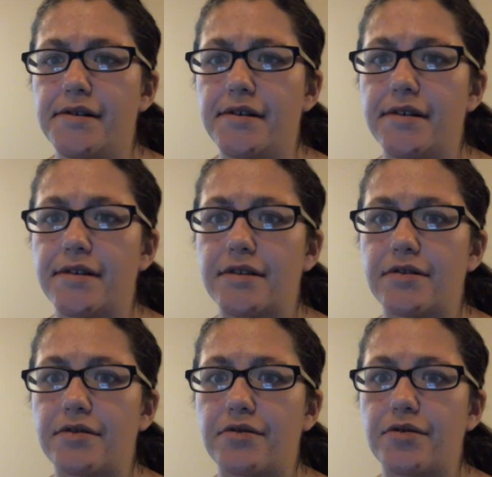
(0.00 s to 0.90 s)
is
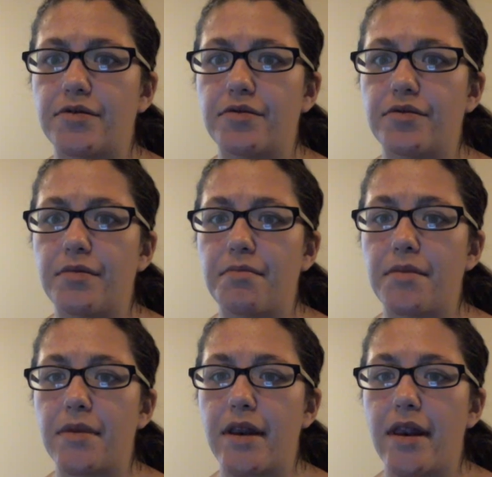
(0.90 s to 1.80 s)
through
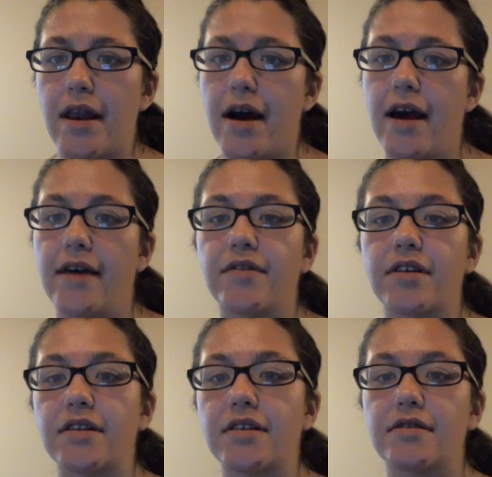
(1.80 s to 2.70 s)
not
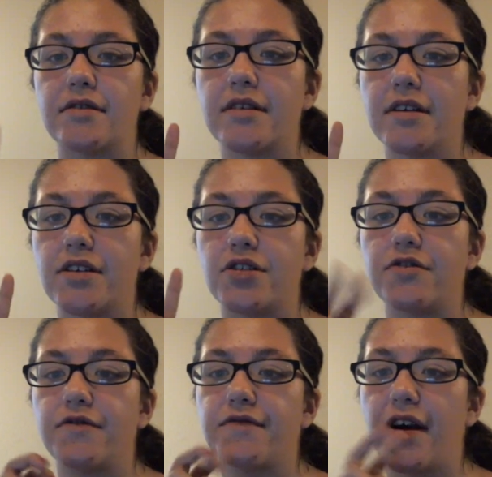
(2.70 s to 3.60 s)
having the
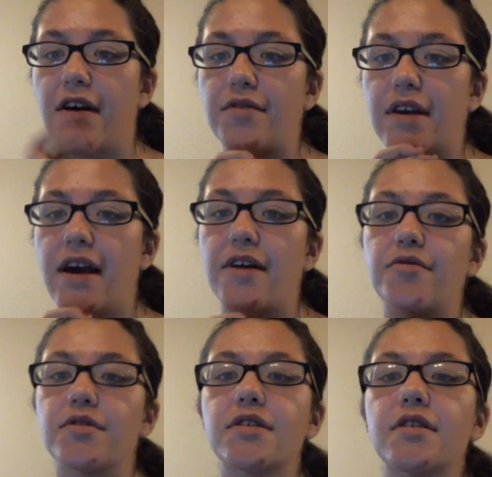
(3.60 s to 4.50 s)
issue found
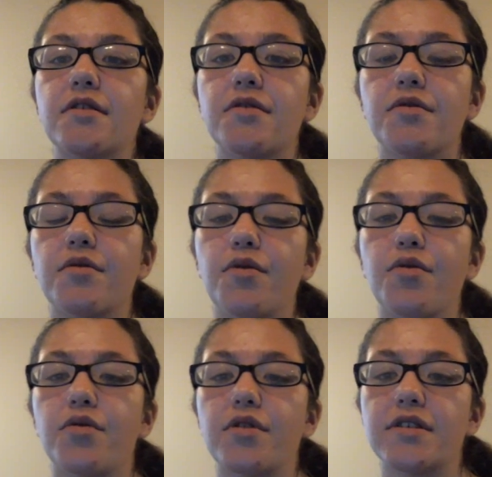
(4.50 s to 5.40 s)
out
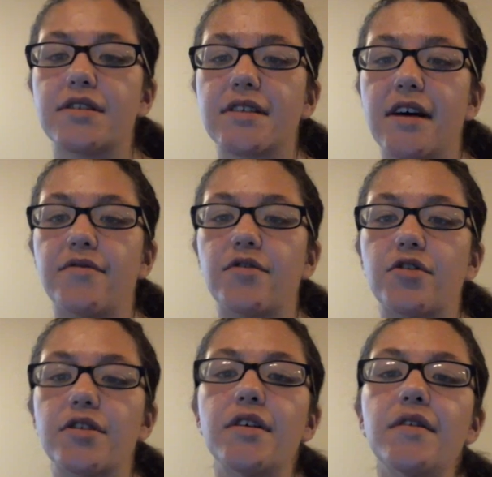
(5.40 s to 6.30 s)
or
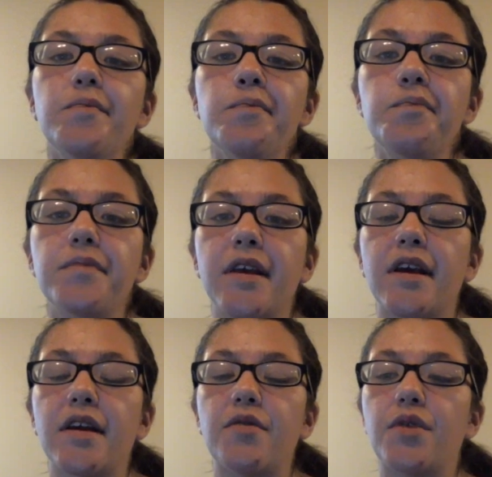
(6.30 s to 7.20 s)
discovered
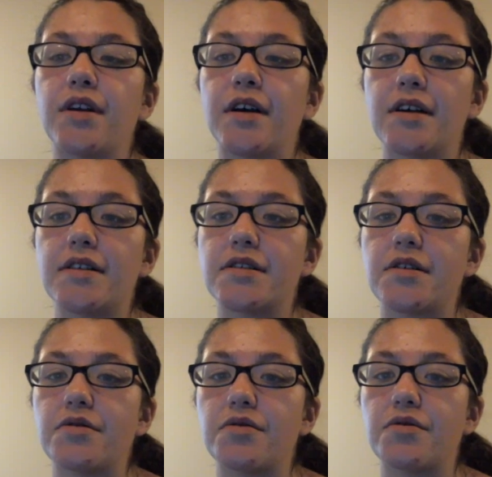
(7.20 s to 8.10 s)
and whatnot.
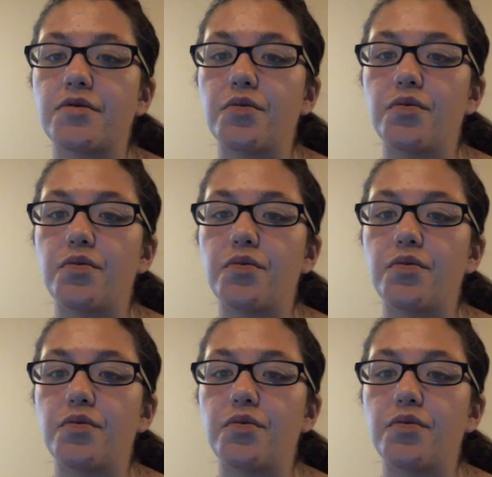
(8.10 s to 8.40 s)
So